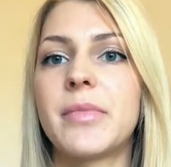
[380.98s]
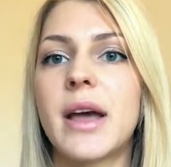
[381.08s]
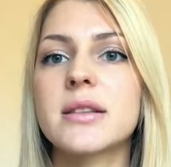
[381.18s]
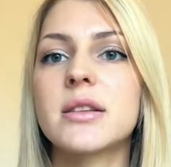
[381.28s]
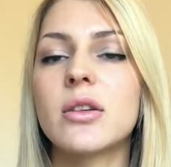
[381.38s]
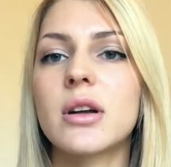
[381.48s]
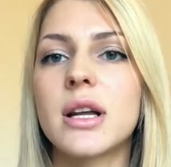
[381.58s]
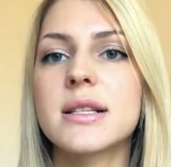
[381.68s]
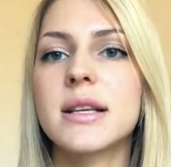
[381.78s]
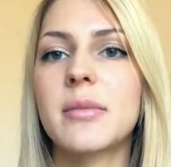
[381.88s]
SEO
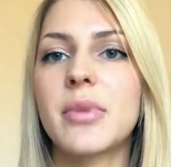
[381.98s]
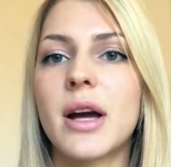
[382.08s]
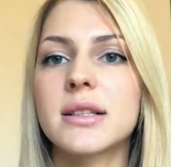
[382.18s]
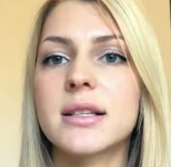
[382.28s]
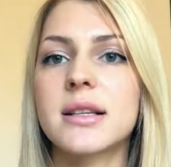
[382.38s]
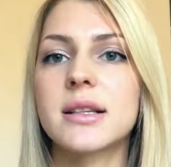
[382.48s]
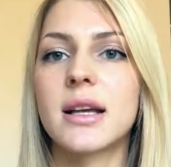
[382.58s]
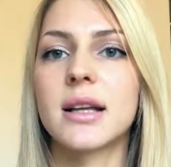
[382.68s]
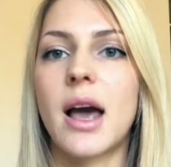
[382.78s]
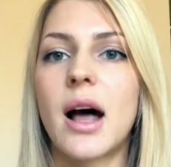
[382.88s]
and SEM practices
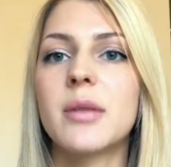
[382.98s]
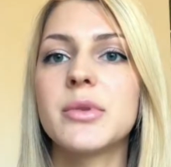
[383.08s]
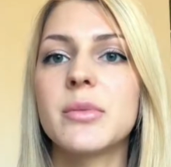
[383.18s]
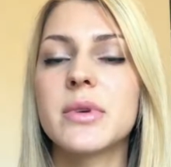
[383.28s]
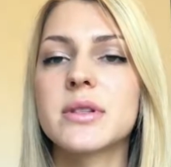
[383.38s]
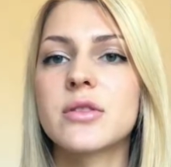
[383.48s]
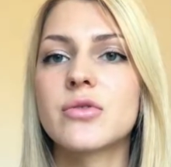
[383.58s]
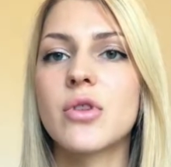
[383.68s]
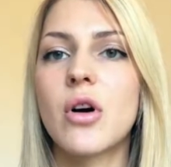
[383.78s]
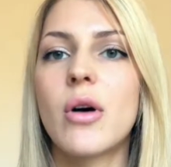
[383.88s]
can help your business
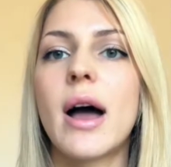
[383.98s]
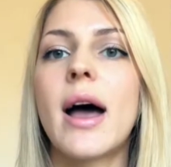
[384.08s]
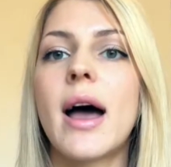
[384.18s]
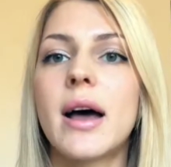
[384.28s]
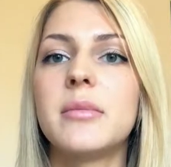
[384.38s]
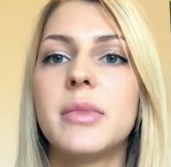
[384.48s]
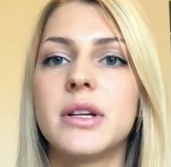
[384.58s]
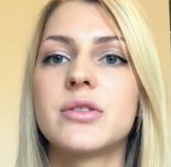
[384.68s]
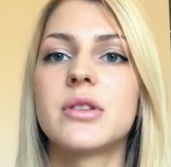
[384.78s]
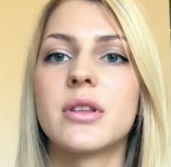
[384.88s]
grow and
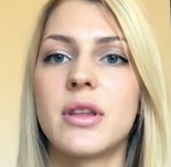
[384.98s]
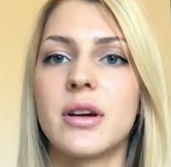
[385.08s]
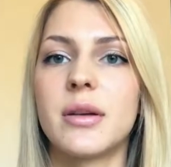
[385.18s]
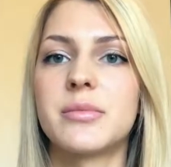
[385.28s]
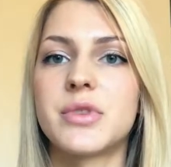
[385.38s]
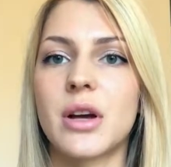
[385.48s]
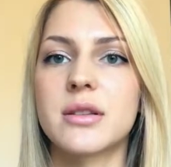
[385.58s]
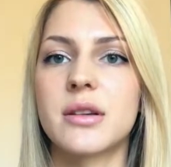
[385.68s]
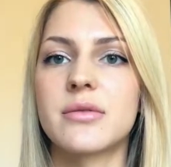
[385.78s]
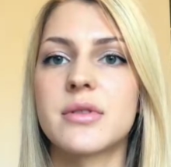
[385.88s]
meet their
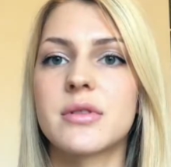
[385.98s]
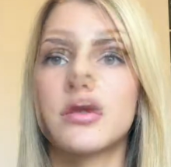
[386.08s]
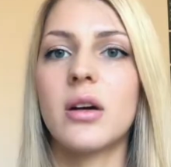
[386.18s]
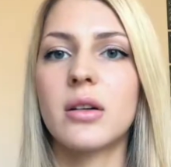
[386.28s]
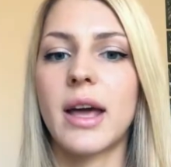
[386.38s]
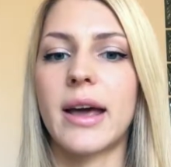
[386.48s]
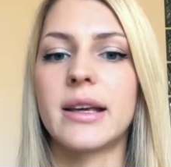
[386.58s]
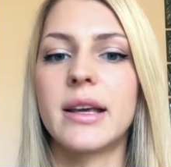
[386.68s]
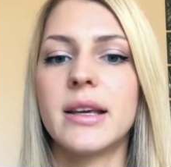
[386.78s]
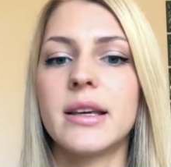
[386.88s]
objectives. Okay,
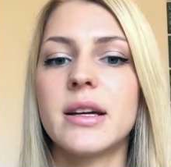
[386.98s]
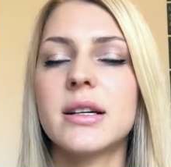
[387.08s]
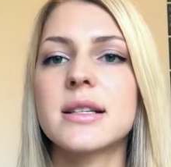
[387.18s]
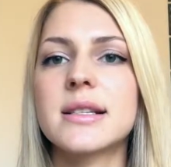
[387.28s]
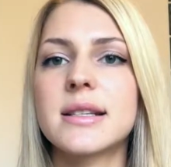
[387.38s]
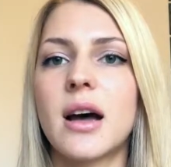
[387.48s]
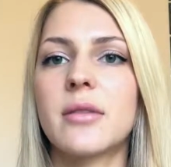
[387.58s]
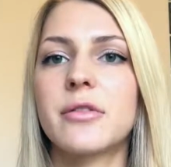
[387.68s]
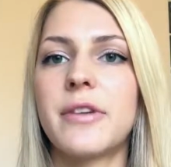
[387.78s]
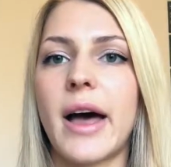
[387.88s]
here's
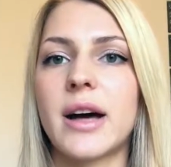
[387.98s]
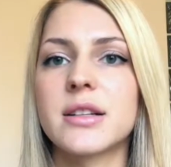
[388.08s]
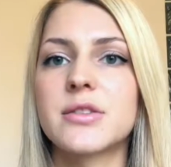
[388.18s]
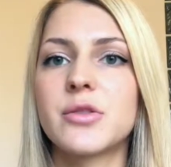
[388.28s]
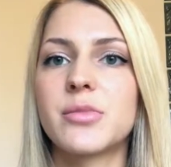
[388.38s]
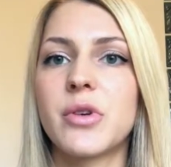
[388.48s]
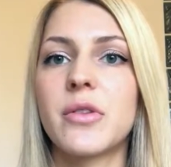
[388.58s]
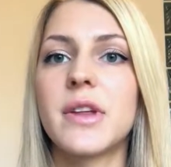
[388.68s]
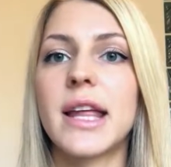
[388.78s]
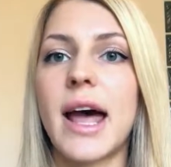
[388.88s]
some facts to
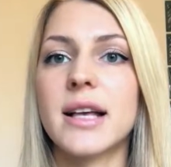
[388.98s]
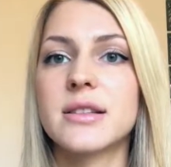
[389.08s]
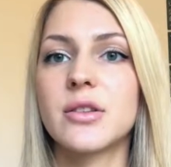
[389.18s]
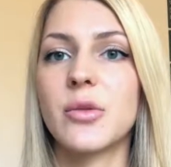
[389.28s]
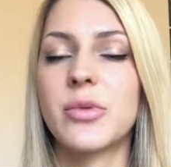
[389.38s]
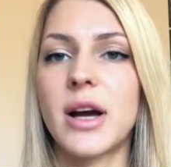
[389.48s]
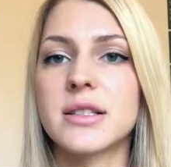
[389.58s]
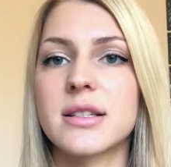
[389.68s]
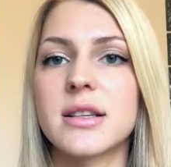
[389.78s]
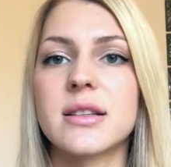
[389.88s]
prove that SEO
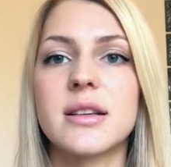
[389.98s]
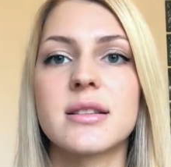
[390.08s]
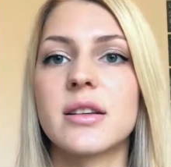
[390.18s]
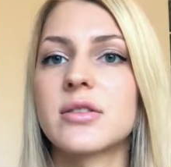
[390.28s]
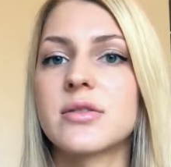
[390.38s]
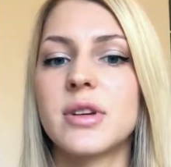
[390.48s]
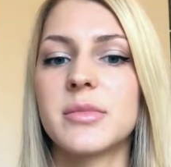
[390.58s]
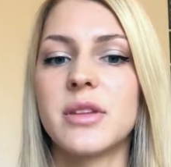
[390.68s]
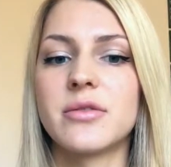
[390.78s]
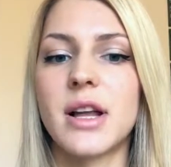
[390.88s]
practices is
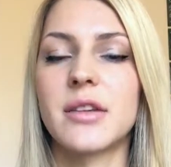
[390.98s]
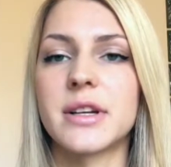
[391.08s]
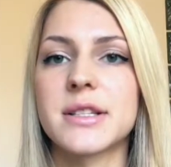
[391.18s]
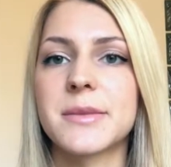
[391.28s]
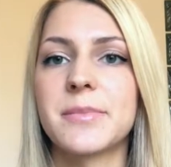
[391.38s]
extremely relevant.